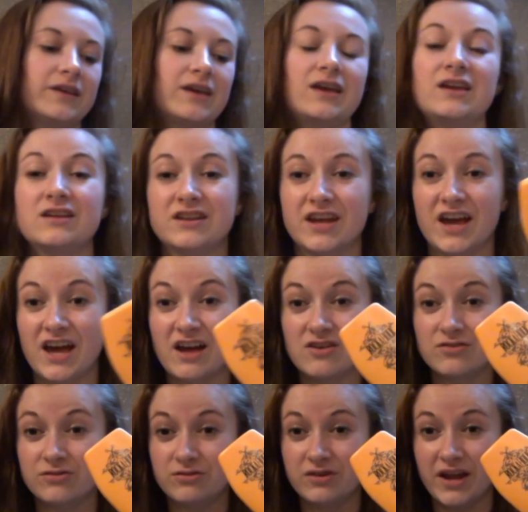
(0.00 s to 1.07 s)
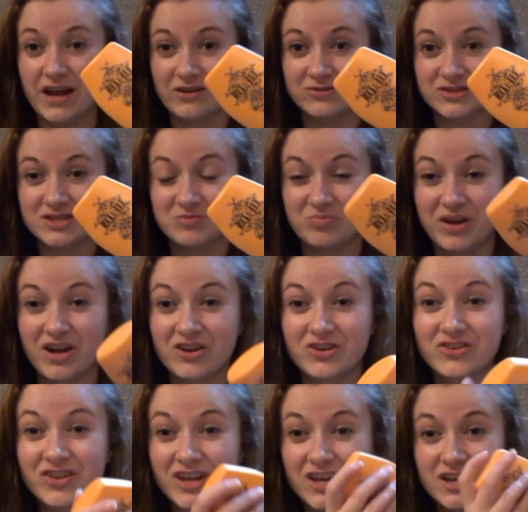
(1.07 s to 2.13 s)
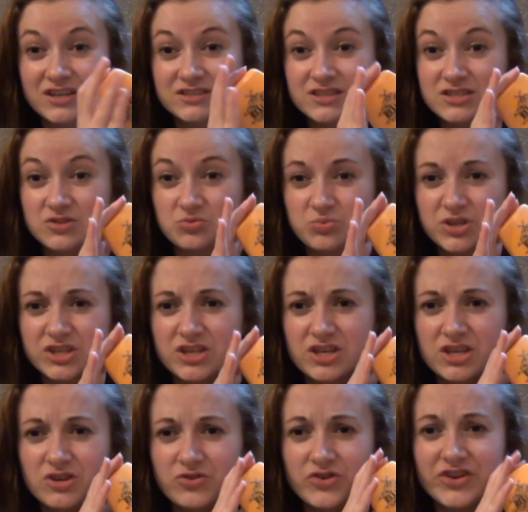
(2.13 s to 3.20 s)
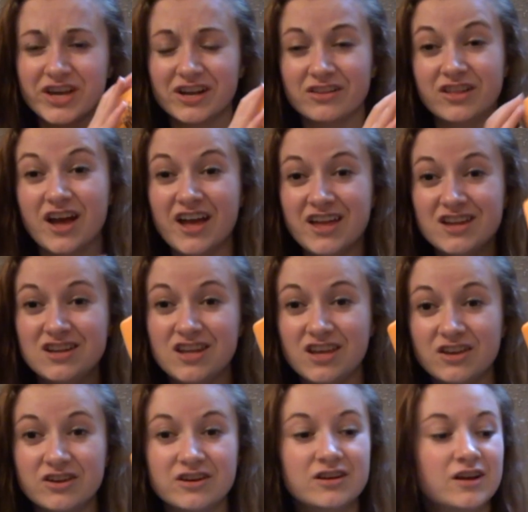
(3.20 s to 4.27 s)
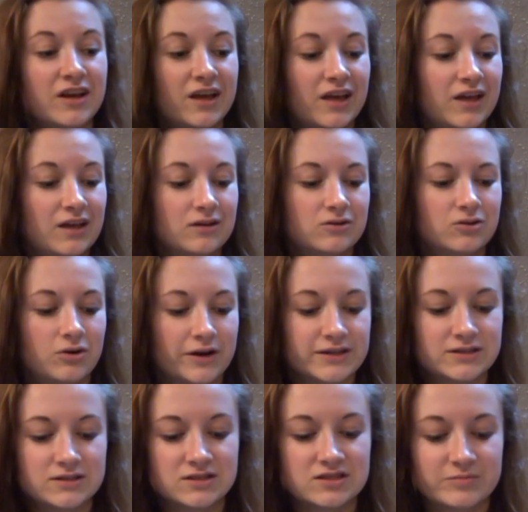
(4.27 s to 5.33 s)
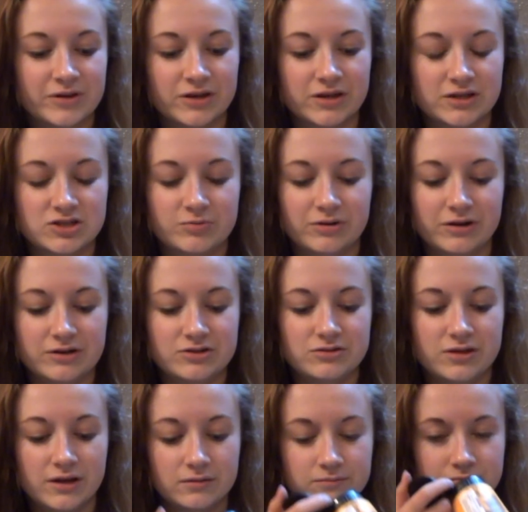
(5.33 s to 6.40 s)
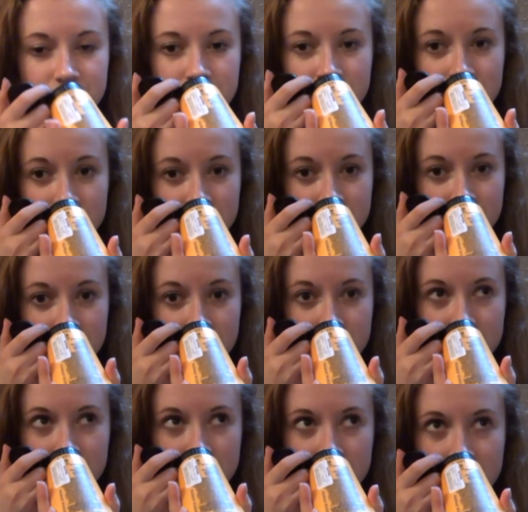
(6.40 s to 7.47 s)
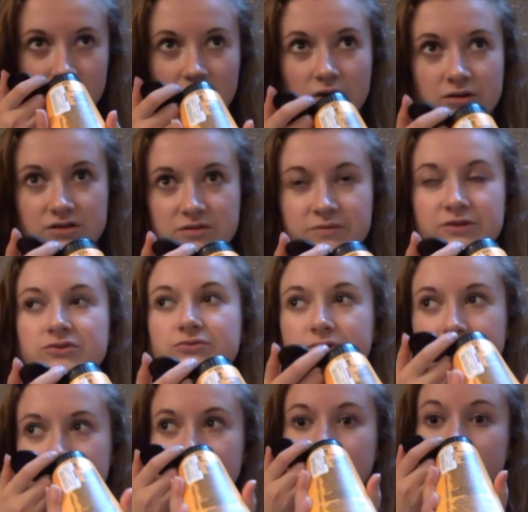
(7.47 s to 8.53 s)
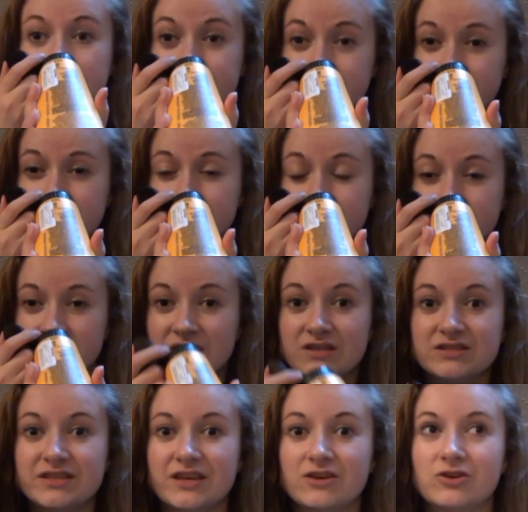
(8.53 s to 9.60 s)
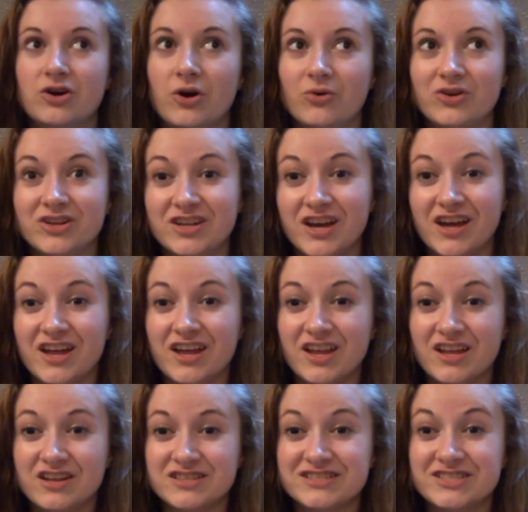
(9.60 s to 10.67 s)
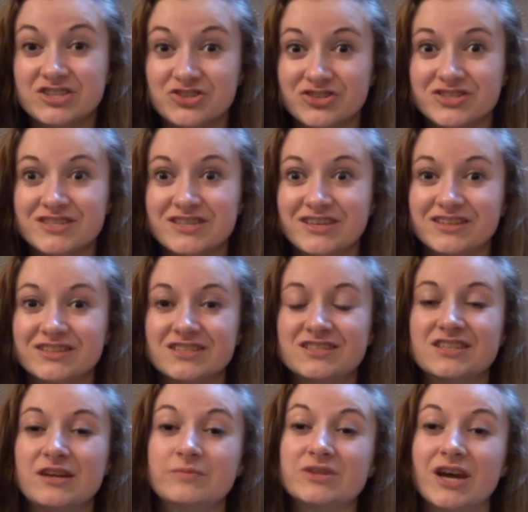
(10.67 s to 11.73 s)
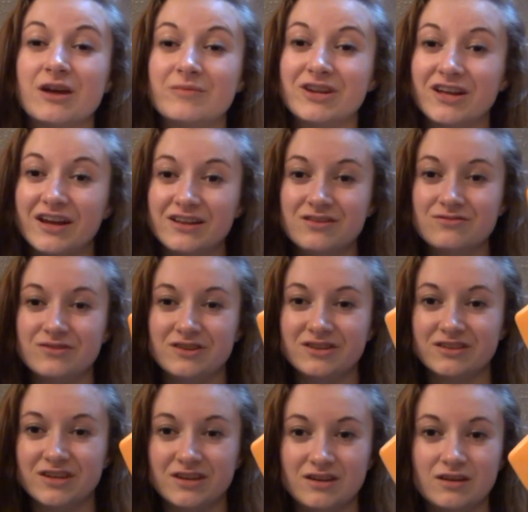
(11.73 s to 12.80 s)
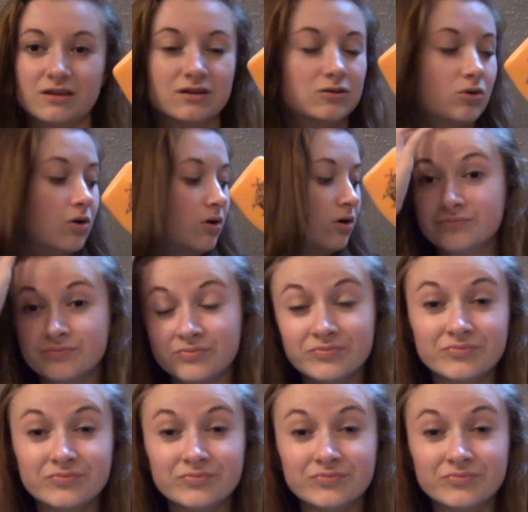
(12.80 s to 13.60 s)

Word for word: like eight and a half ounce bottle. So this is really cute. You get a lot in here. And oh, I didn't smell it. I should probably do that. Oh, it smells really good. It's like coconut and citrusy at the same time and kind of vanilla-y. Oh.